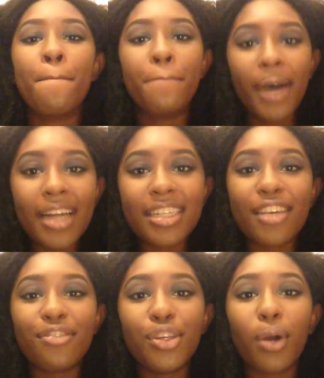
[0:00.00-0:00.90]
But
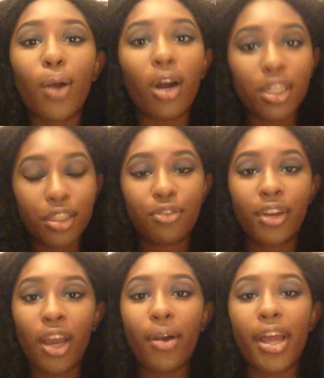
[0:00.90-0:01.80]
if you are watching this
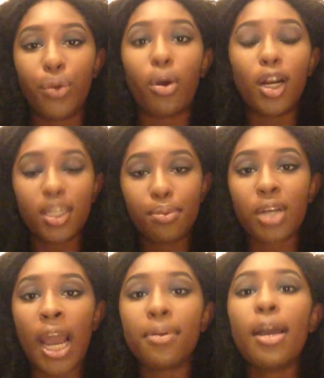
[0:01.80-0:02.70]
video and you aren't
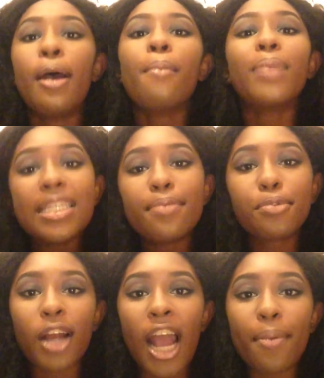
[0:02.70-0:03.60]
subscribed, please
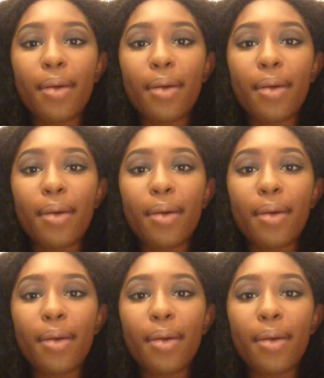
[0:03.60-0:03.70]
subscribe.